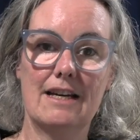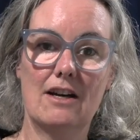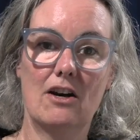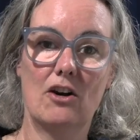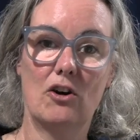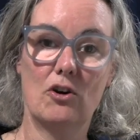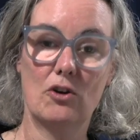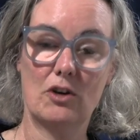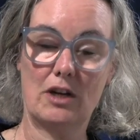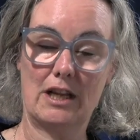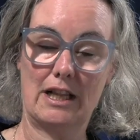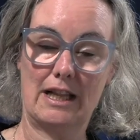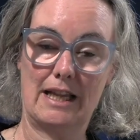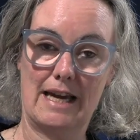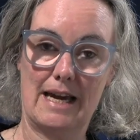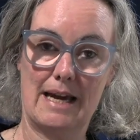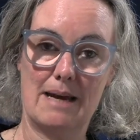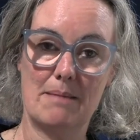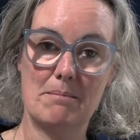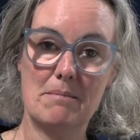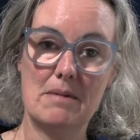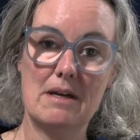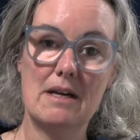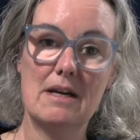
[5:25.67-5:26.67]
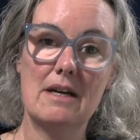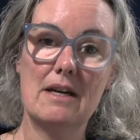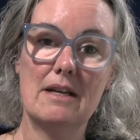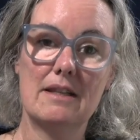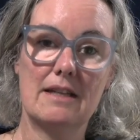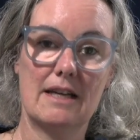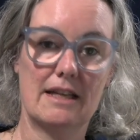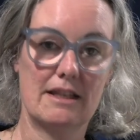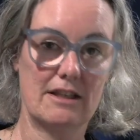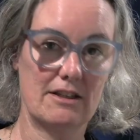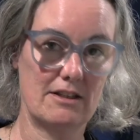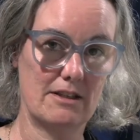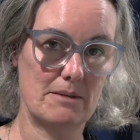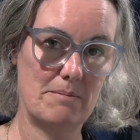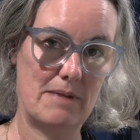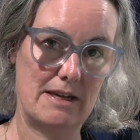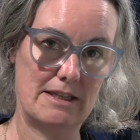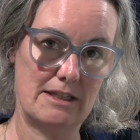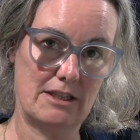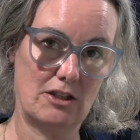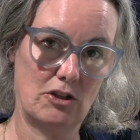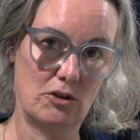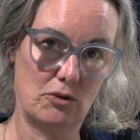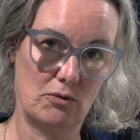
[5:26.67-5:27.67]
or claim that there's a
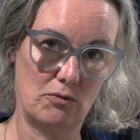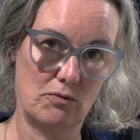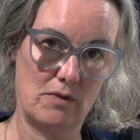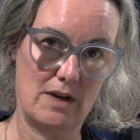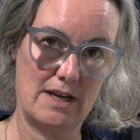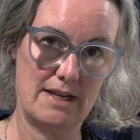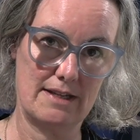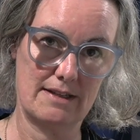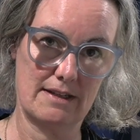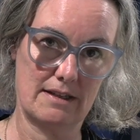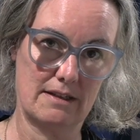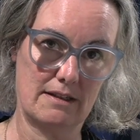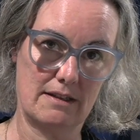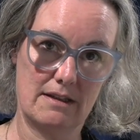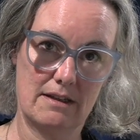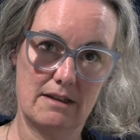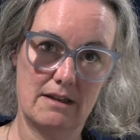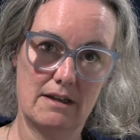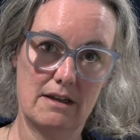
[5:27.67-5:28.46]
medical reason.